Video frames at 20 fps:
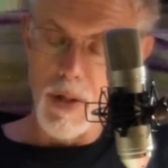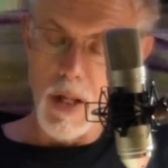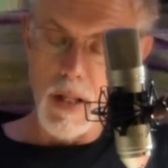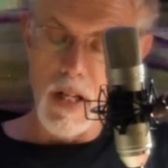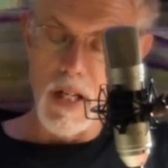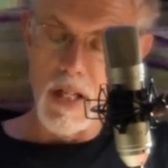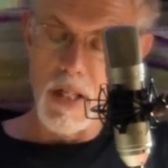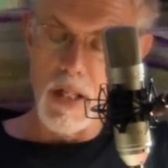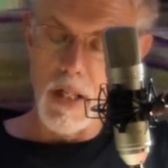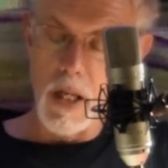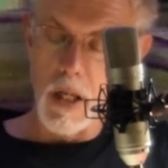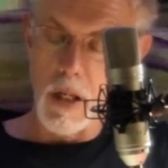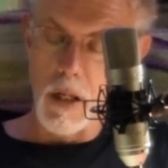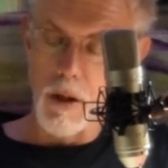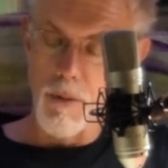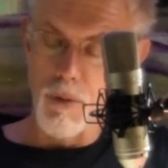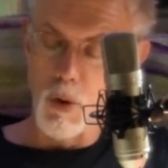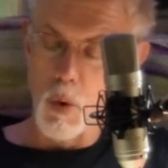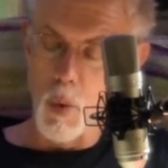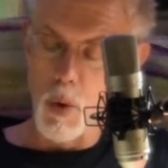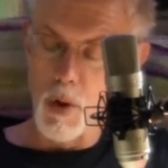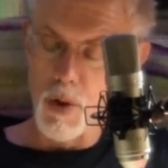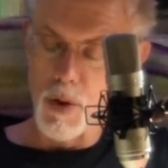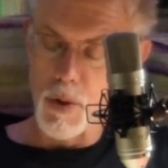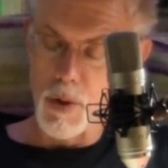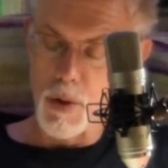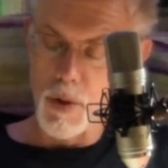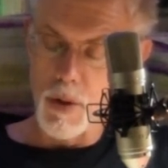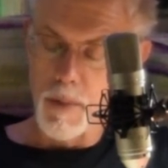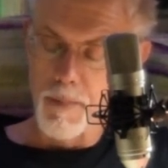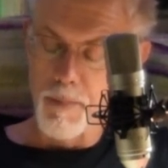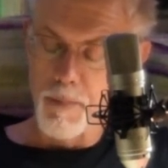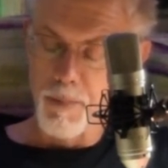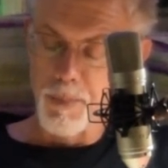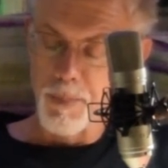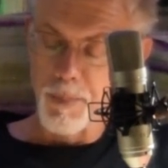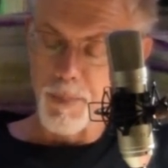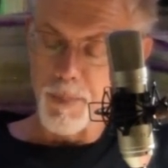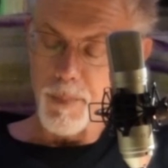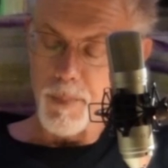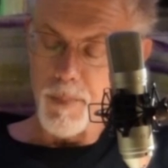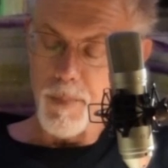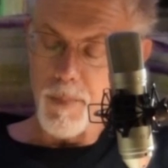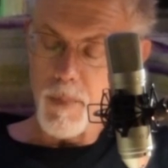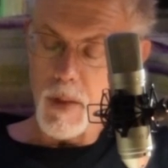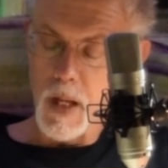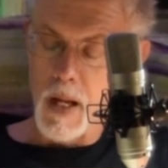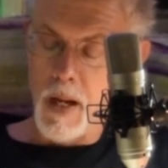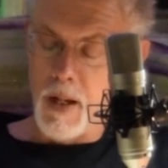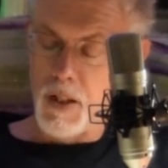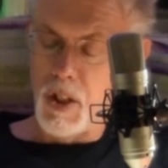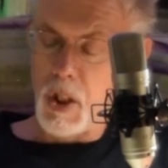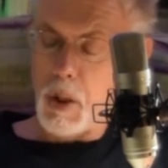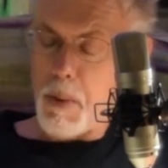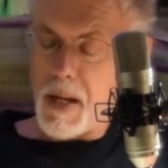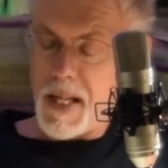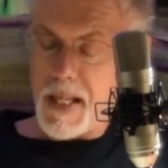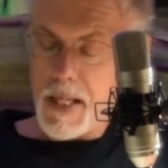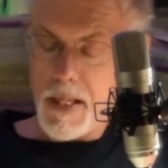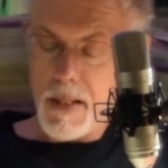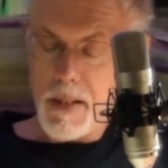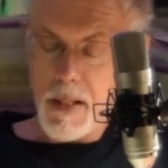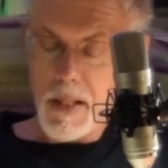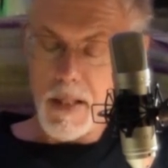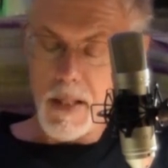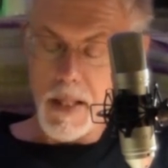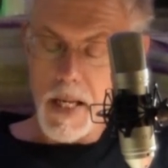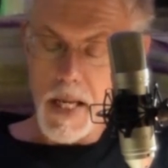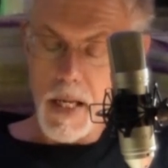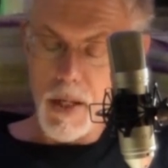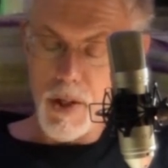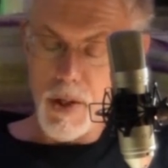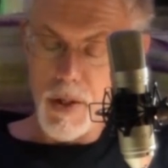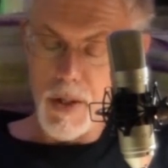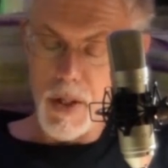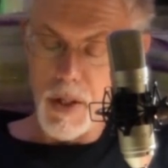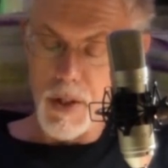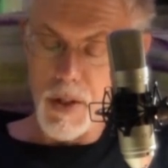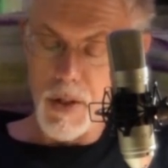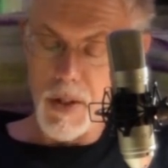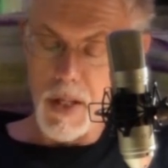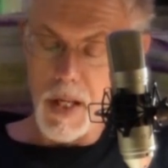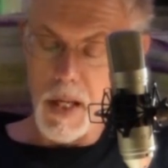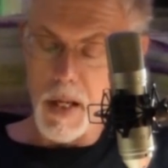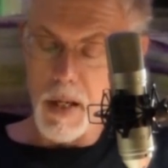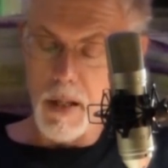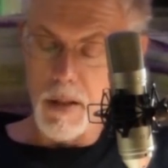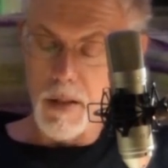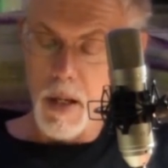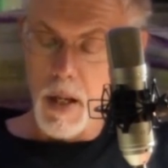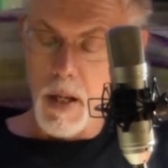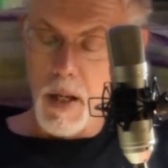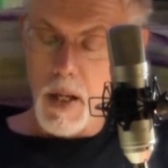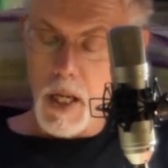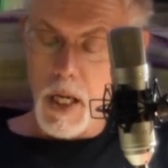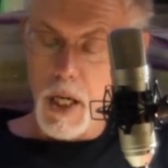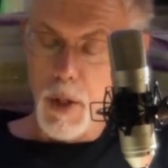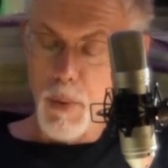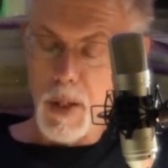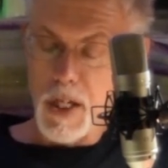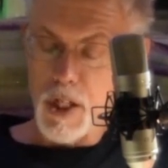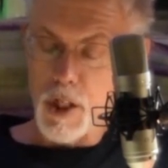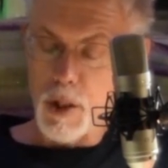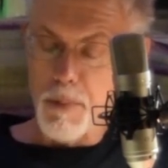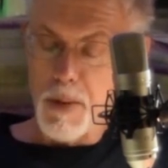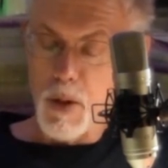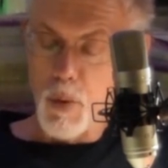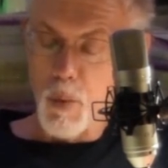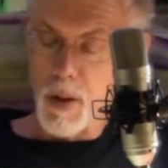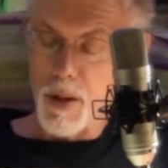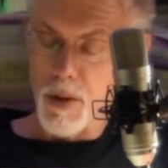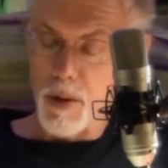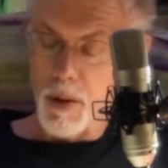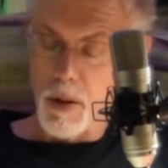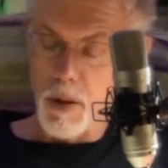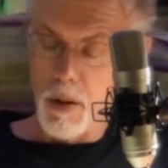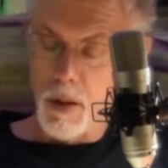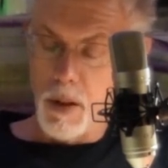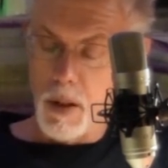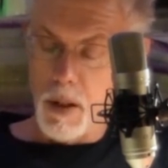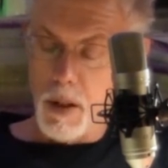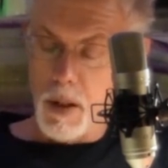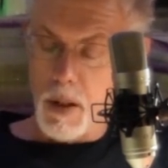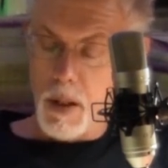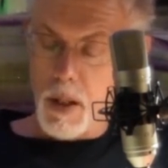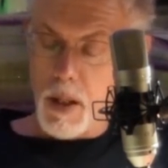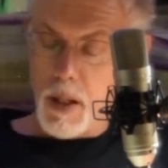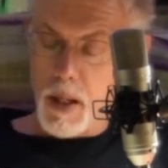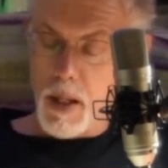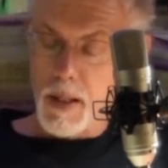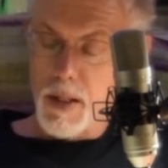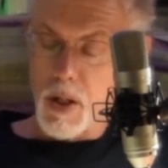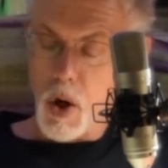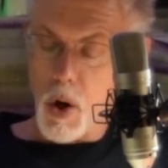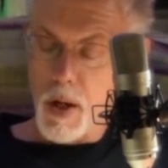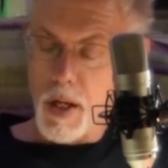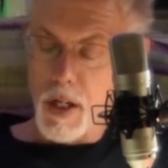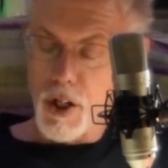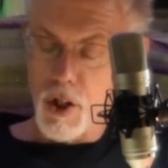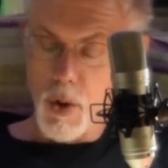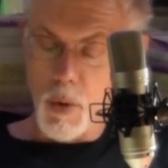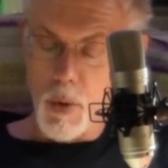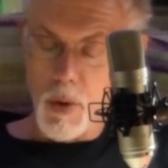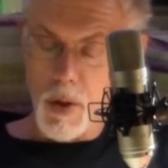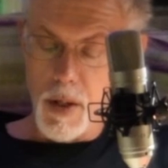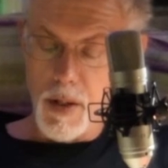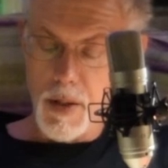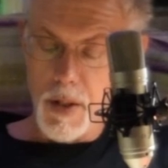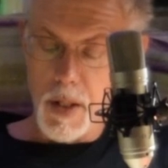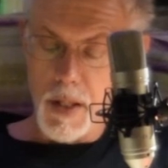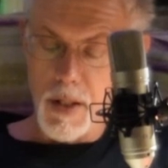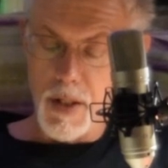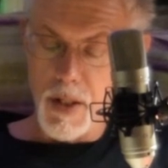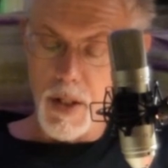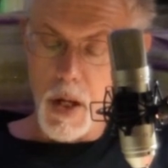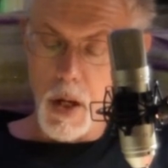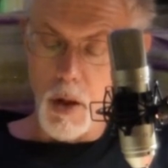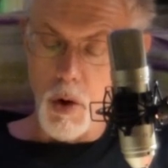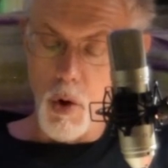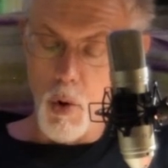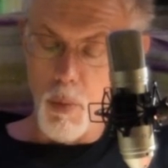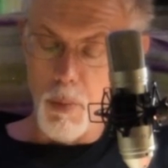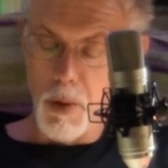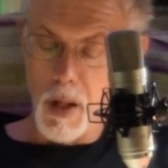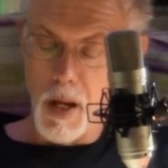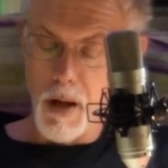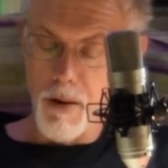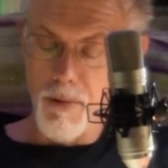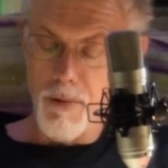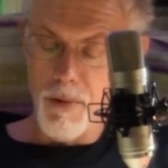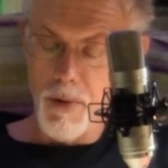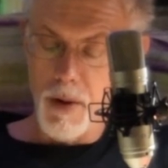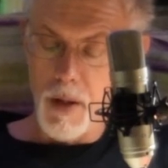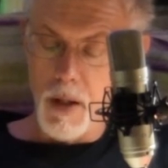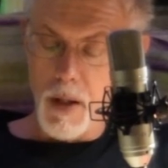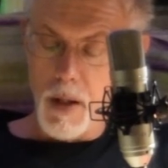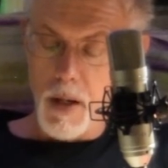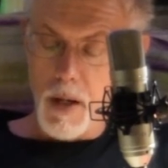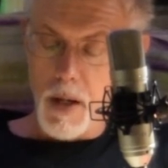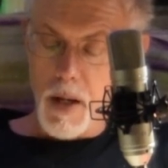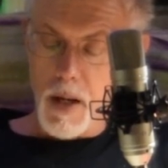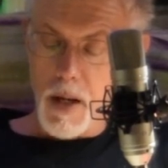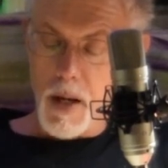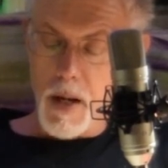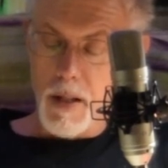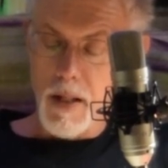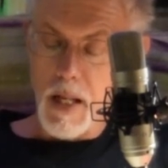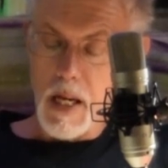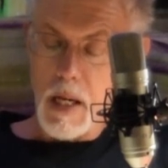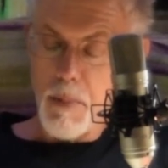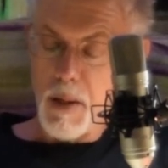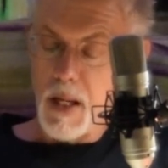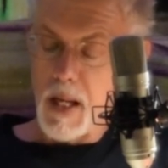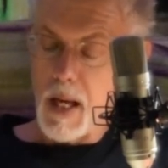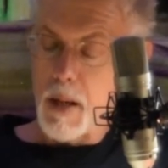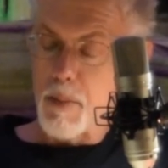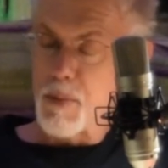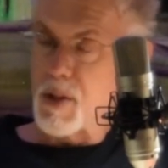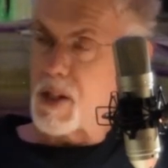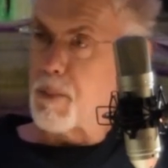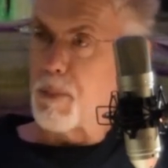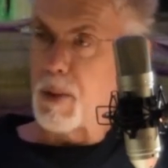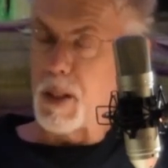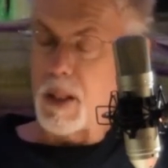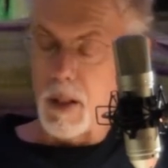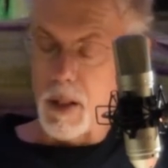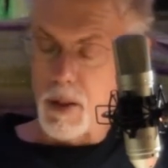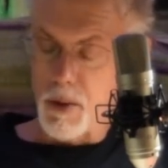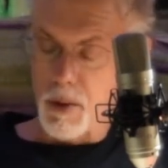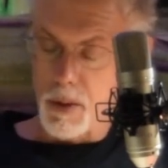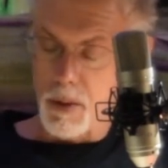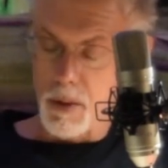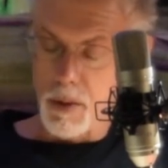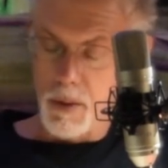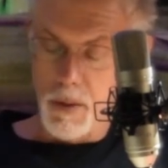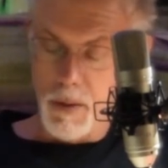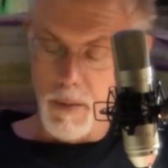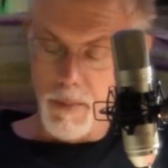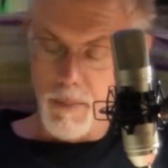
and the distilling of cordials, till by easy stages such as these he reached midwinter, its hearty joys and its snug home life, and then he became simply lyrical.